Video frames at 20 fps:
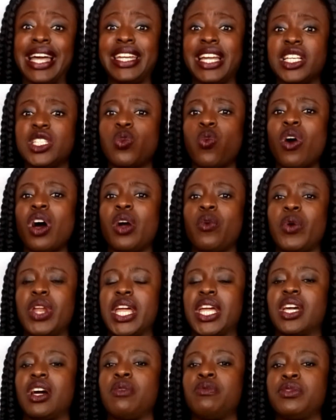And that's why
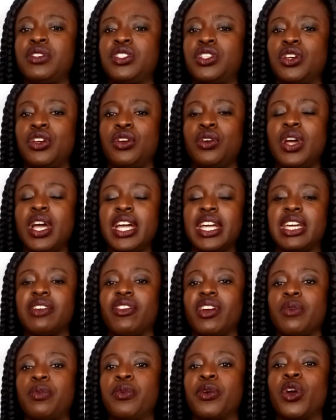when it comes to
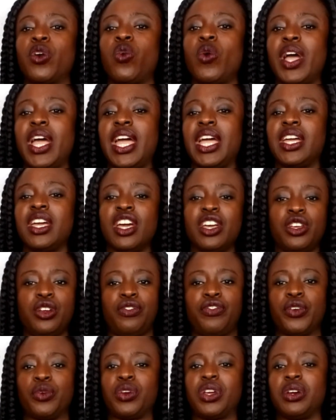giving up and quitting,
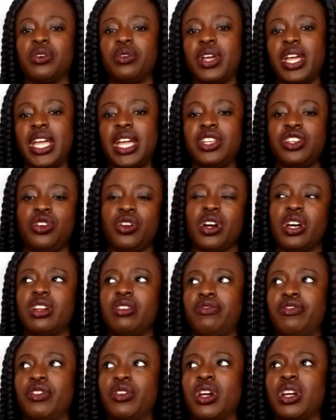you feel guilty and you kind
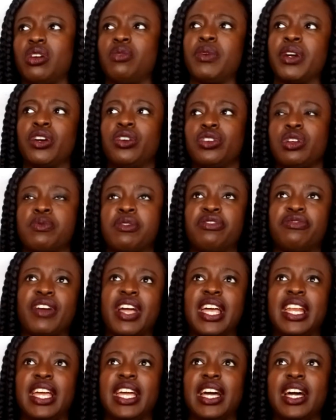of feel like, oh my God, I'm a
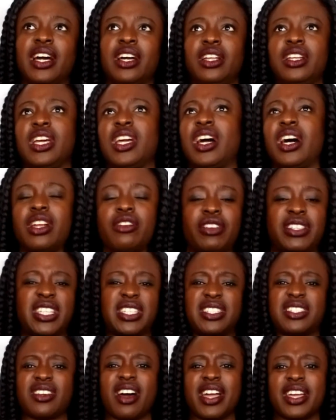failure. And it's
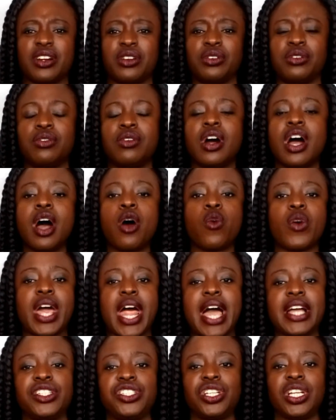a cycle. Where
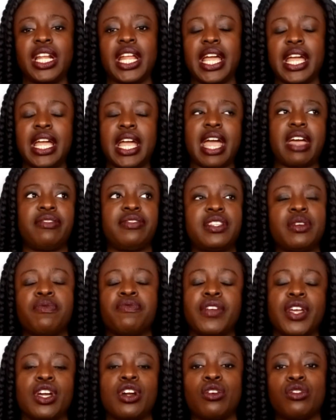actually, if
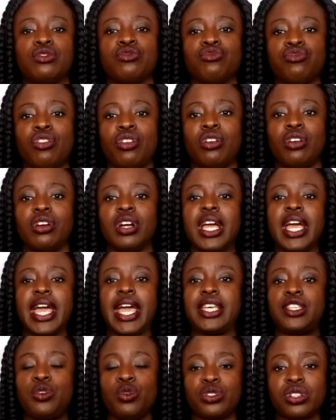something goes wrong,
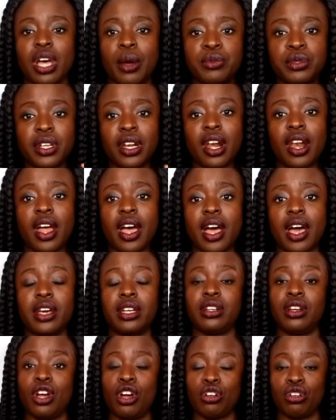it's your time to
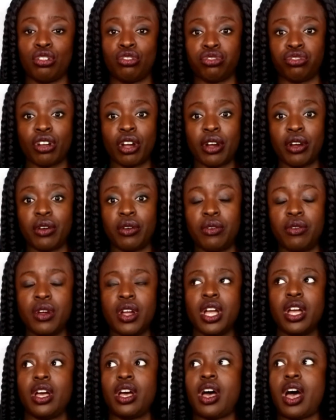learn, grow,
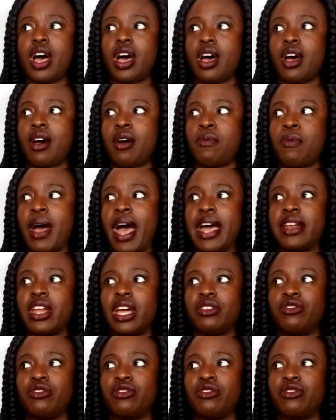and